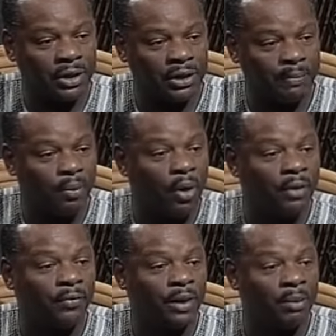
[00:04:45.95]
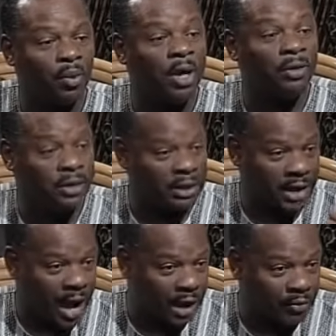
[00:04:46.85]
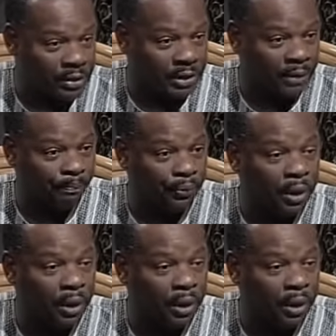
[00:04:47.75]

it's important for, number one, you teach accuracy.